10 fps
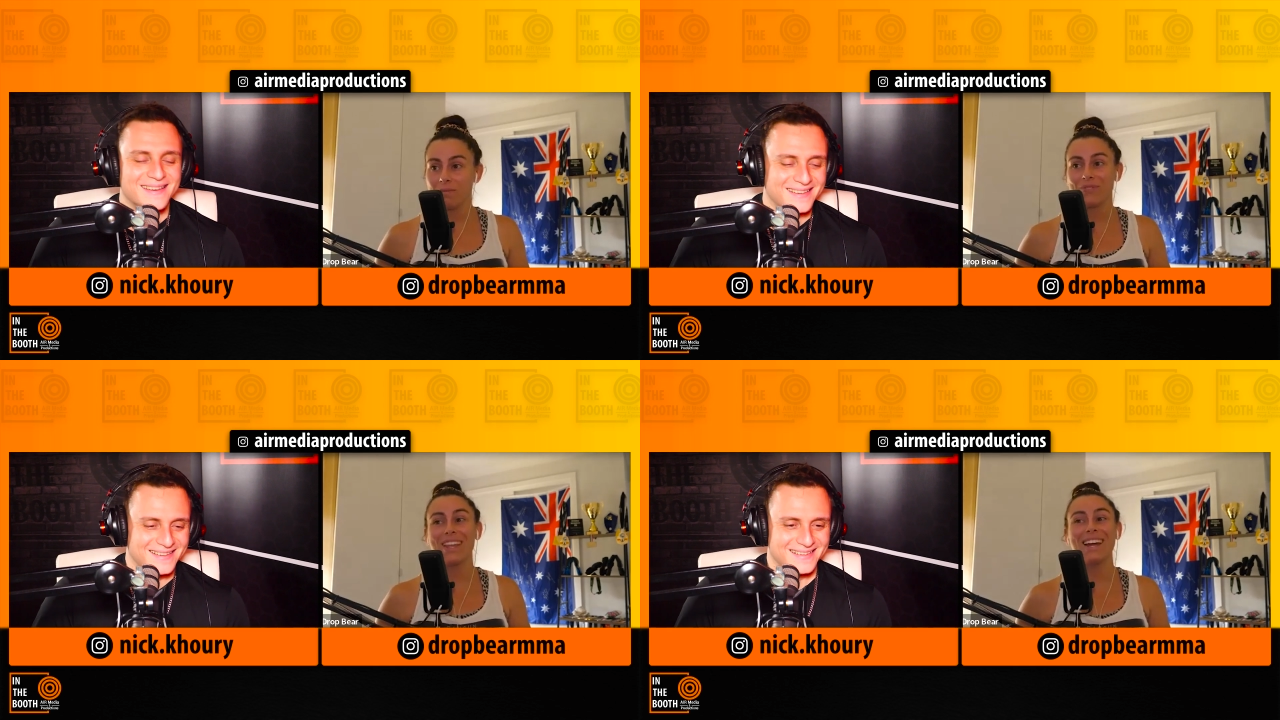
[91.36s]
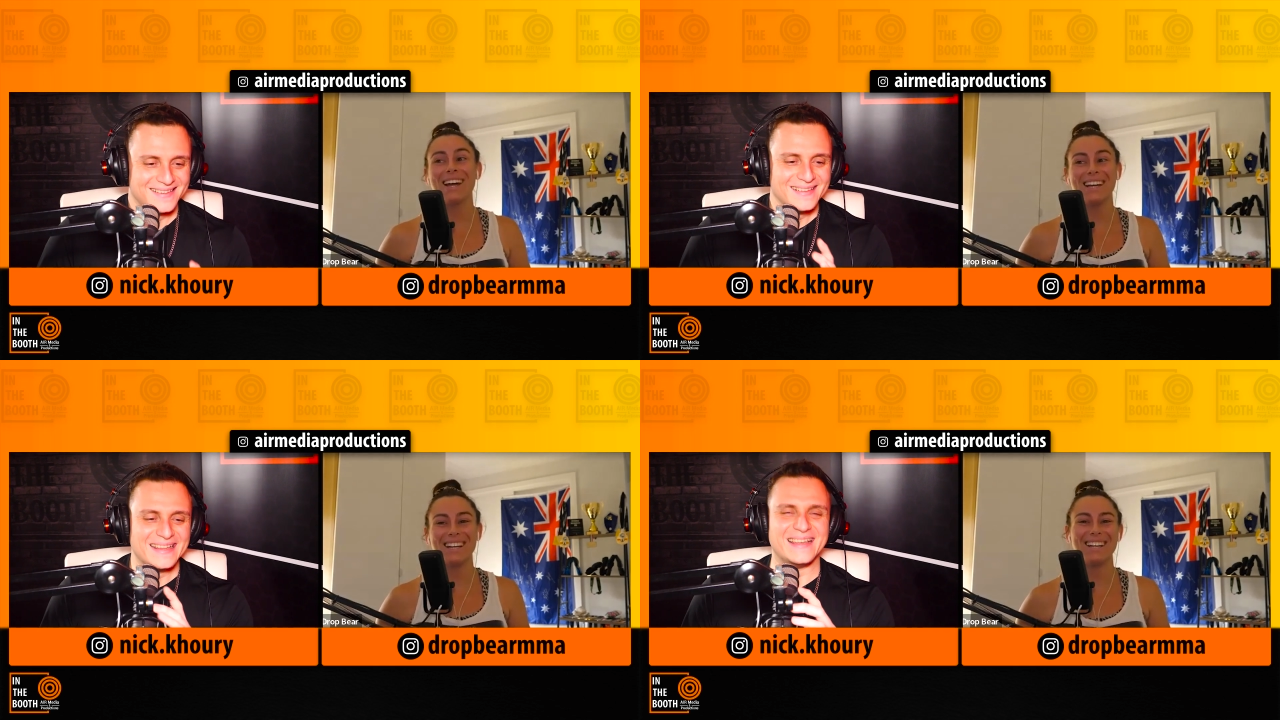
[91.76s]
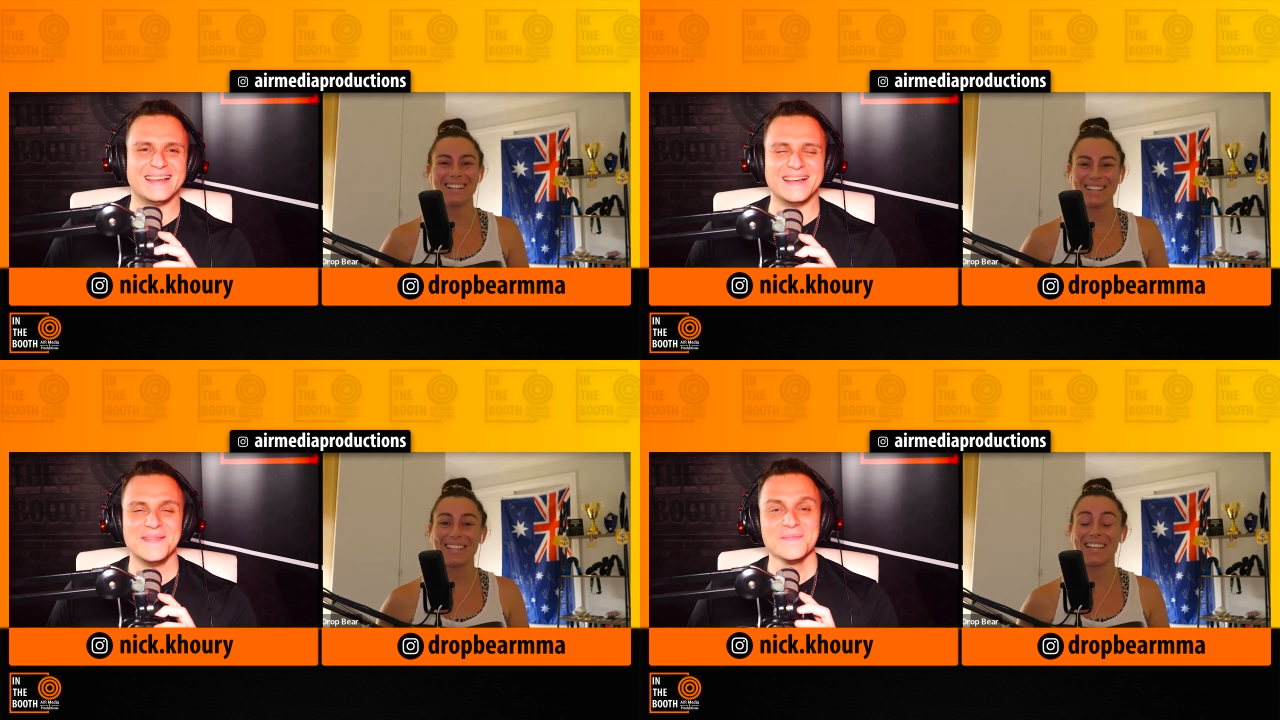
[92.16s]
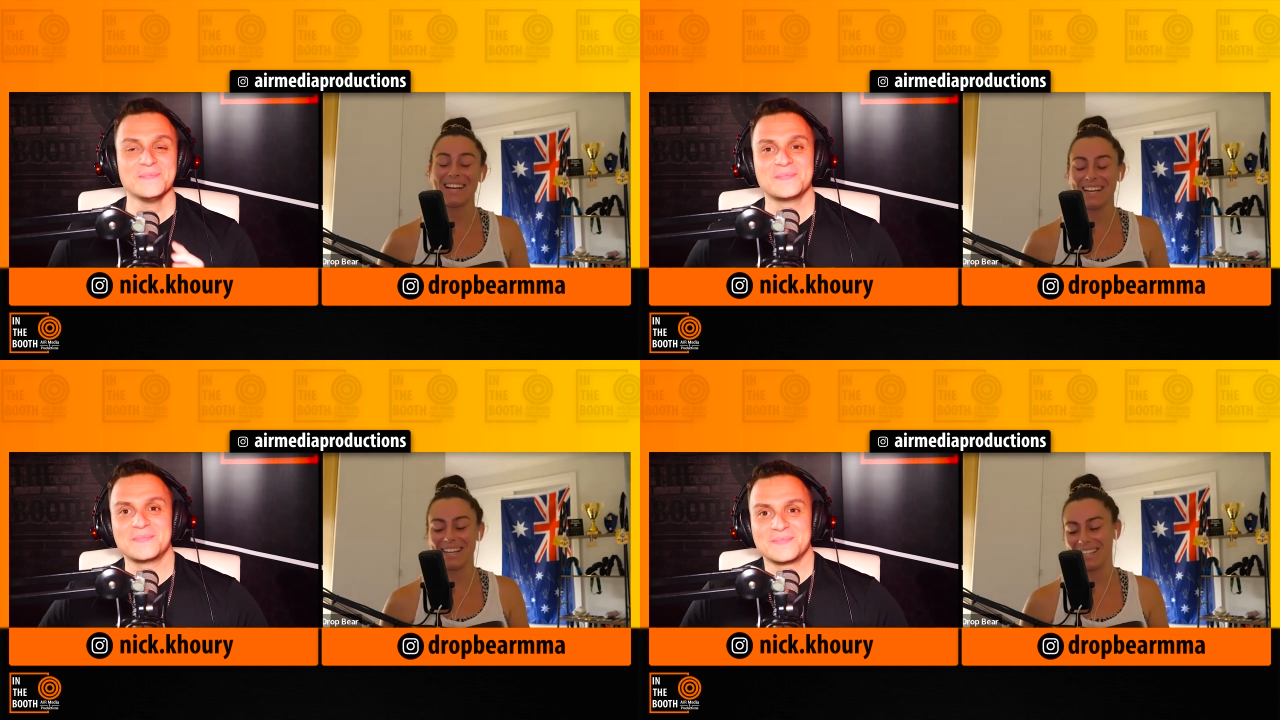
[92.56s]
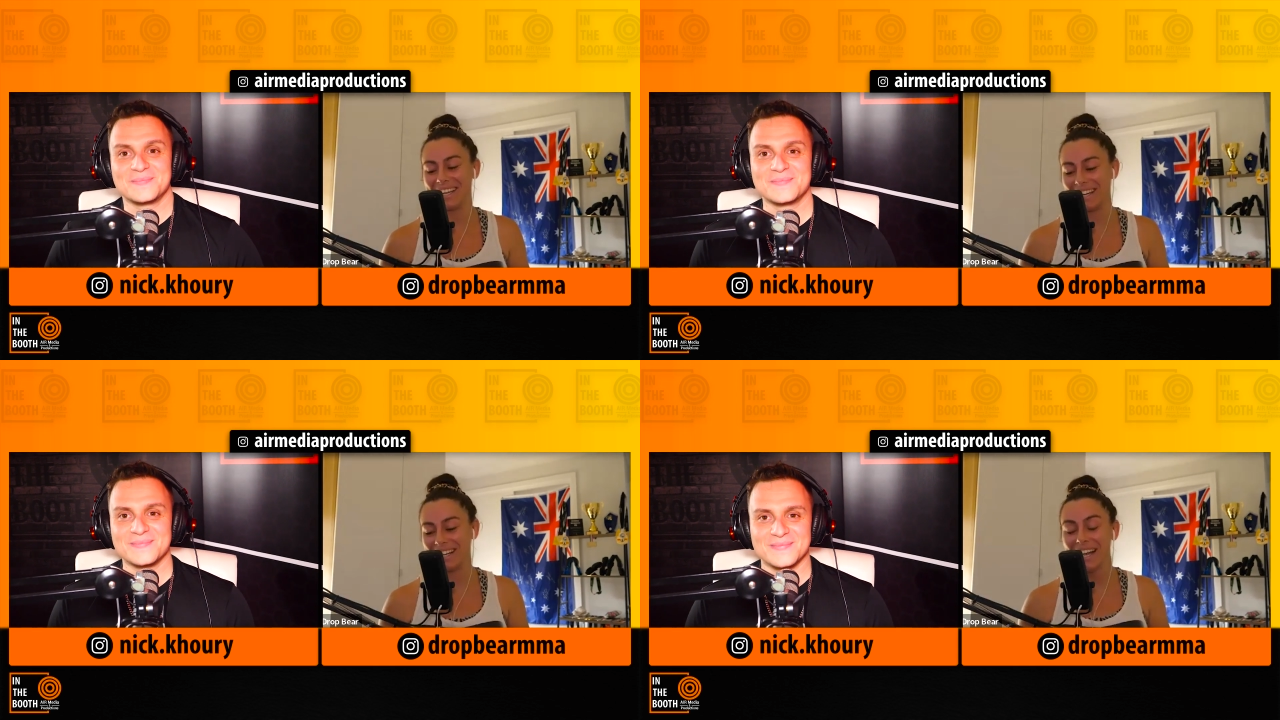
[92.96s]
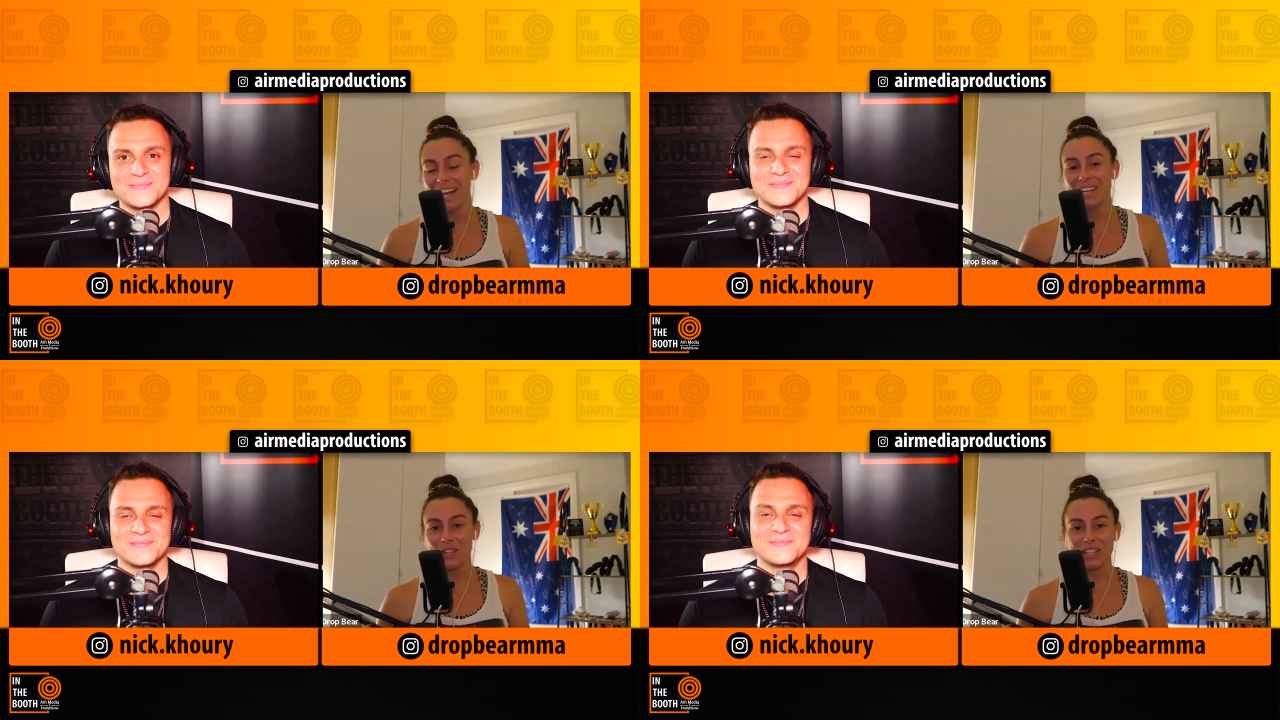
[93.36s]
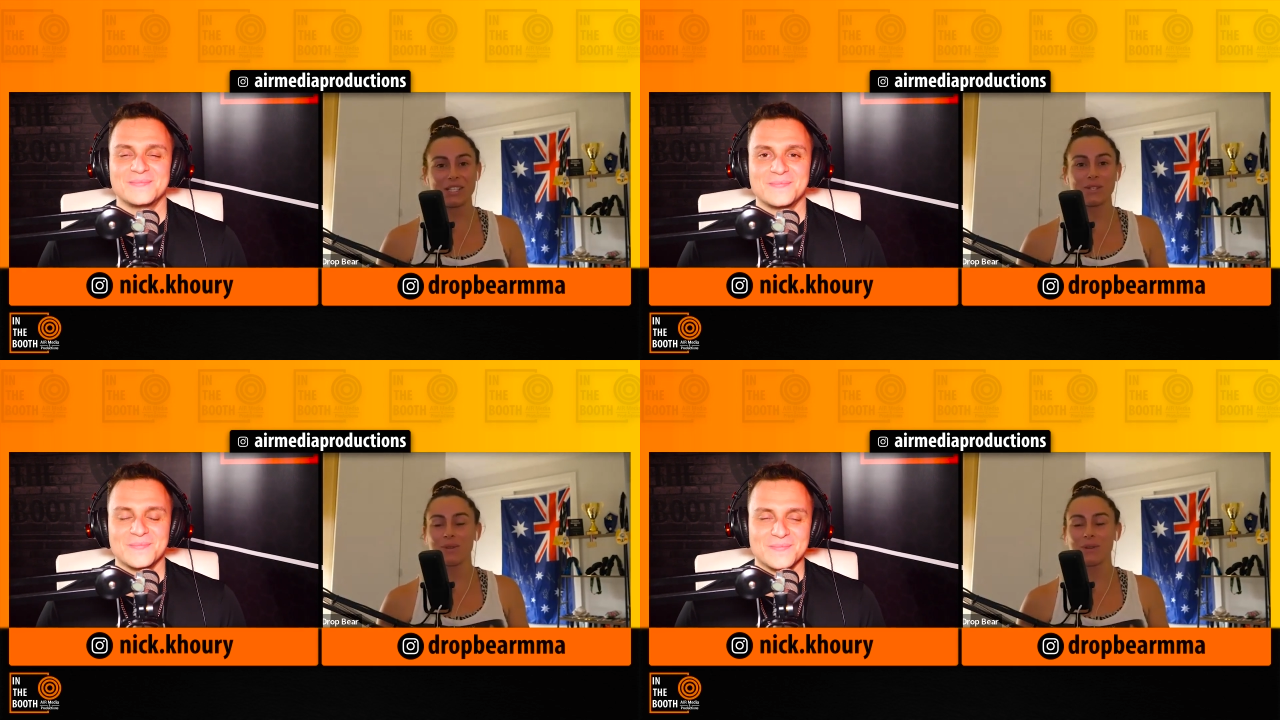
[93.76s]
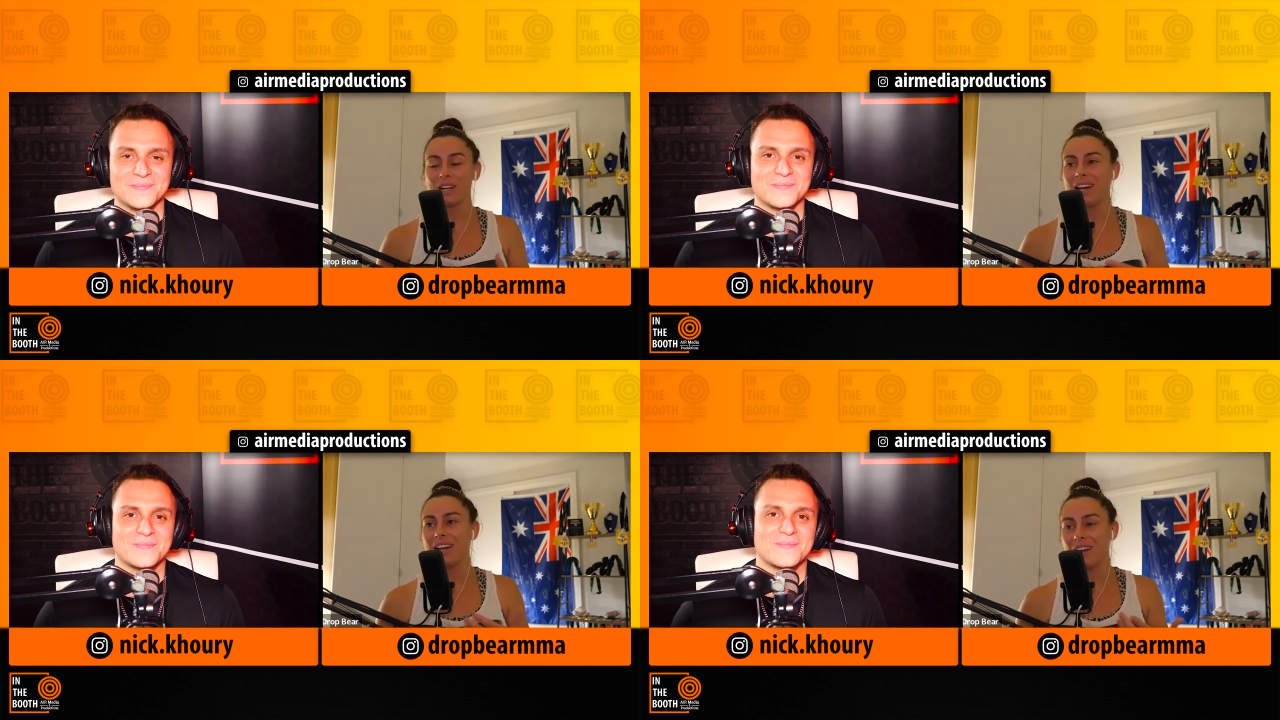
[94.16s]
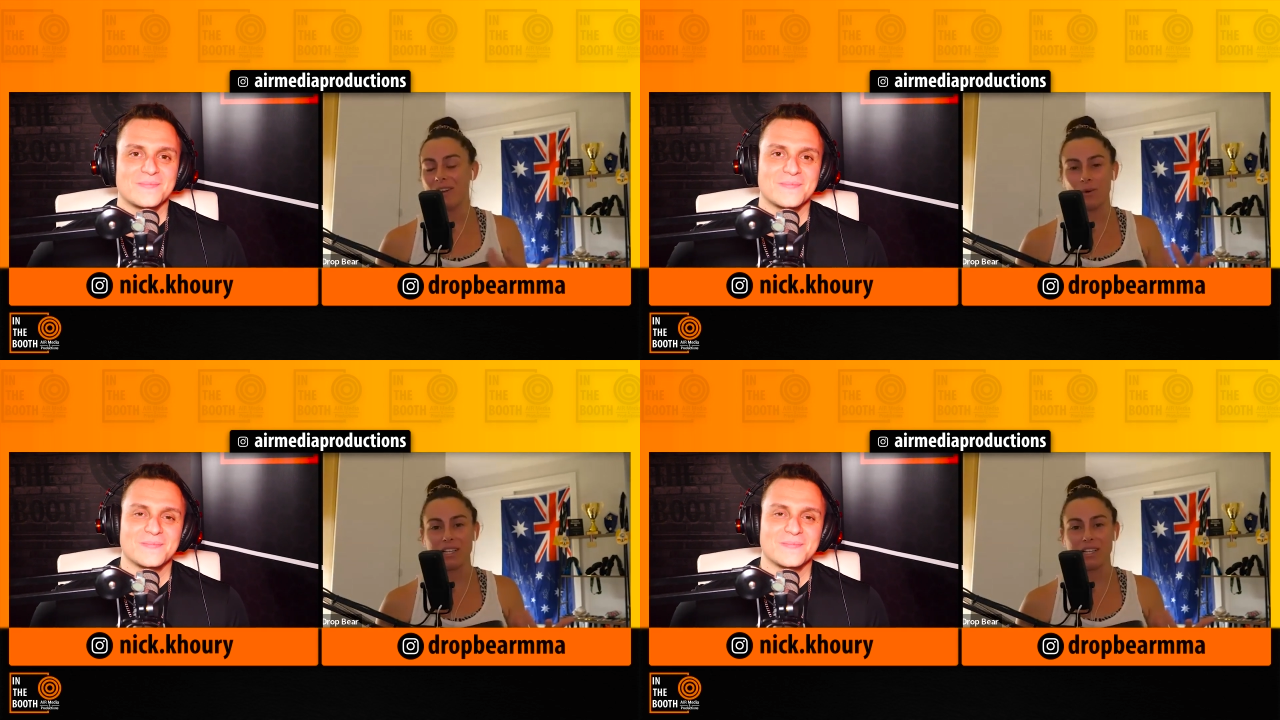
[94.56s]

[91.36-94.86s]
Speaker 1: yeah, yeah, yeah. So this is what I I've always